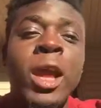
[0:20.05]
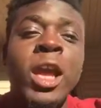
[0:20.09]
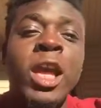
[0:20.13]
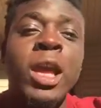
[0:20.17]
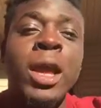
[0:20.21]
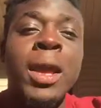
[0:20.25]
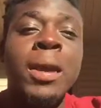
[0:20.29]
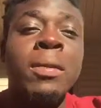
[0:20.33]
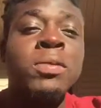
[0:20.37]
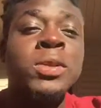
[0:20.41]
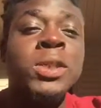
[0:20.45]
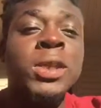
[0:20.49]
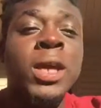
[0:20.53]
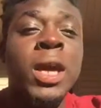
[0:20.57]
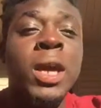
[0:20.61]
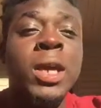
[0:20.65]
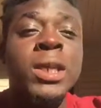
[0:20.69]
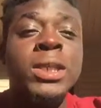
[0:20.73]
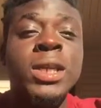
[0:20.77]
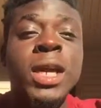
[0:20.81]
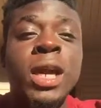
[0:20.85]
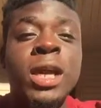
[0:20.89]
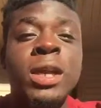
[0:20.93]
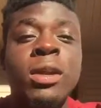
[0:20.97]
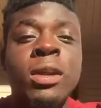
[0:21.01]
King
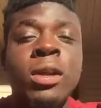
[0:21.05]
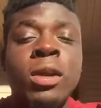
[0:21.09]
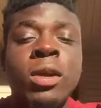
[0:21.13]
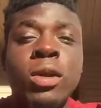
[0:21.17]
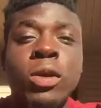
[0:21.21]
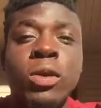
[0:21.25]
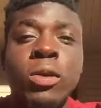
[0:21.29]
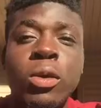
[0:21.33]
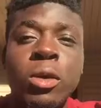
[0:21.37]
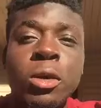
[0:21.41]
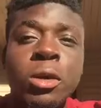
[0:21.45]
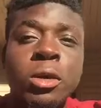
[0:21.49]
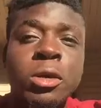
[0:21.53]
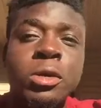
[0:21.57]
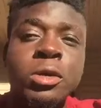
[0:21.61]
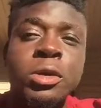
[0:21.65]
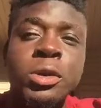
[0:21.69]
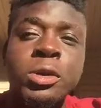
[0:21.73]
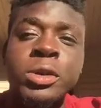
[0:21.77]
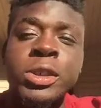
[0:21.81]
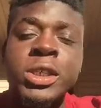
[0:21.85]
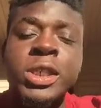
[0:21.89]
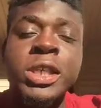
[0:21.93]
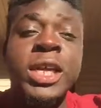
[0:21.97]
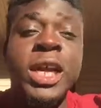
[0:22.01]
James got Derrick
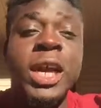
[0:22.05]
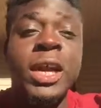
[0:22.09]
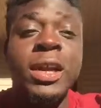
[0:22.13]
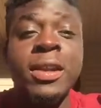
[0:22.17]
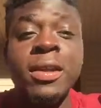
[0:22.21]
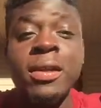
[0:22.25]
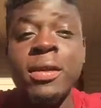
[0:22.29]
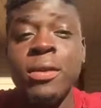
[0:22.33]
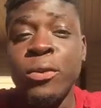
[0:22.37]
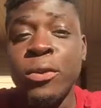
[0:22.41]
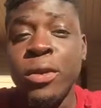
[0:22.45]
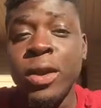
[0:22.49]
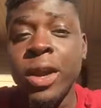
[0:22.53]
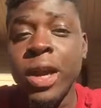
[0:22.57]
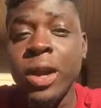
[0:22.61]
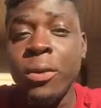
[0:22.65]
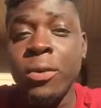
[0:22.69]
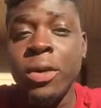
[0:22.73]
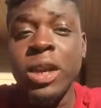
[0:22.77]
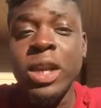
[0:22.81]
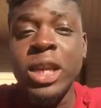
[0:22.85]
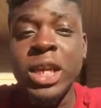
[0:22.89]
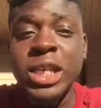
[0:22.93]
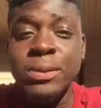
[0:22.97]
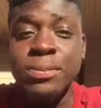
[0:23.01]
Rose. He got D-Wade,
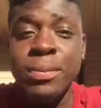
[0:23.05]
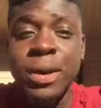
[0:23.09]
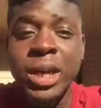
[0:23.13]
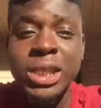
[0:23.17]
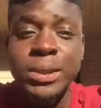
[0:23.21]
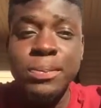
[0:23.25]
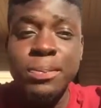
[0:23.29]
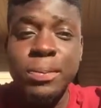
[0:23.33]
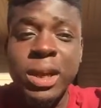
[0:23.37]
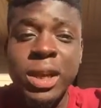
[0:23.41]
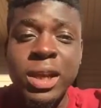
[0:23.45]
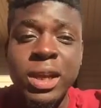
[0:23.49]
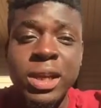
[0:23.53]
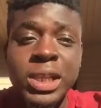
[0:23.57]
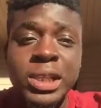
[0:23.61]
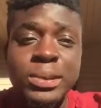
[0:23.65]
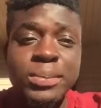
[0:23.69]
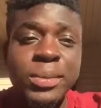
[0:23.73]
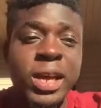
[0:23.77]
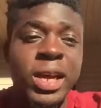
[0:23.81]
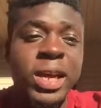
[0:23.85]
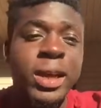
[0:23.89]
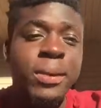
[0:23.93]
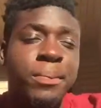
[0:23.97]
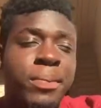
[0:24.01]
one of his best
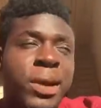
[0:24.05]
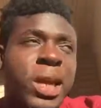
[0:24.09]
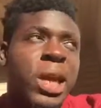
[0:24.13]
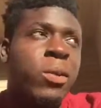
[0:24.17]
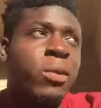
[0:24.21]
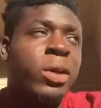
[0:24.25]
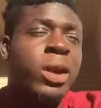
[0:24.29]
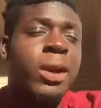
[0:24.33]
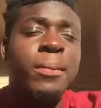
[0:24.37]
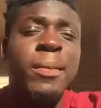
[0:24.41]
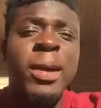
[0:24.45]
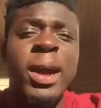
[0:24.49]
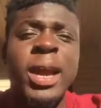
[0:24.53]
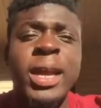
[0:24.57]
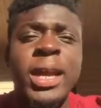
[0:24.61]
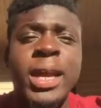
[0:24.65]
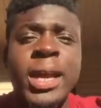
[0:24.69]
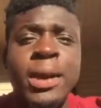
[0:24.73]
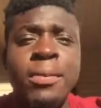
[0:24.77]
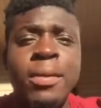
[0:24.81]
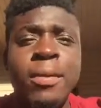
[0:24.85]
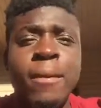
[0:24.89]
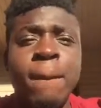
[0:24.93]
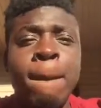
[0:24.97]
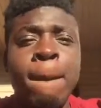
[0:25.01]
players, man. He played with in
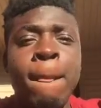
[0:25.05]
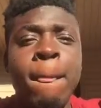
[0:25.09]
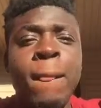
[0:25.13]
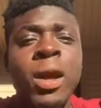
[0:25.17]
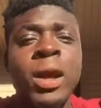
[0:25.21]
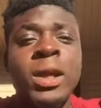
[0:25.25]
Miami.